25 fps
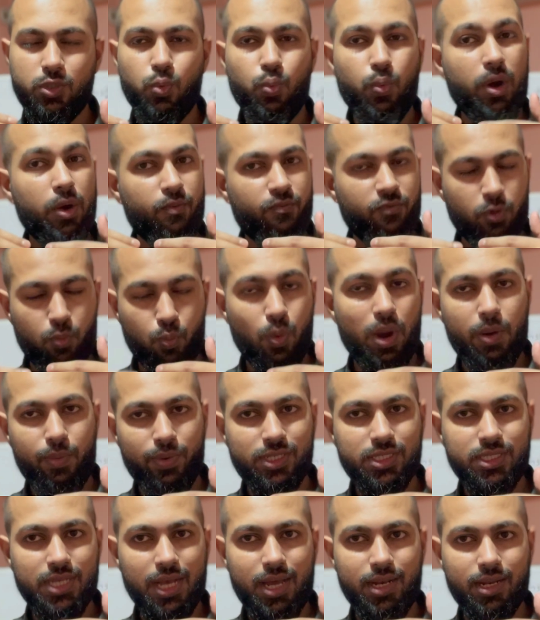from where we
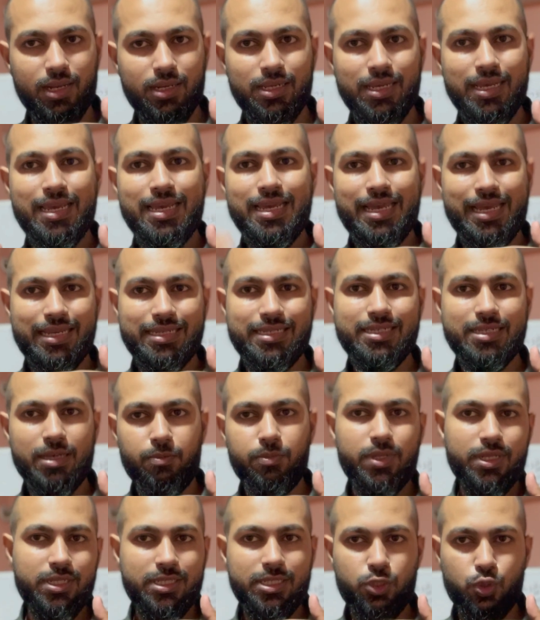started is
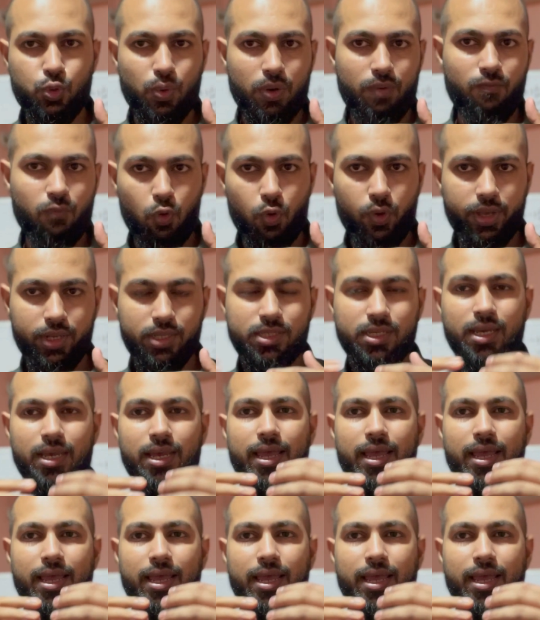something to avoid,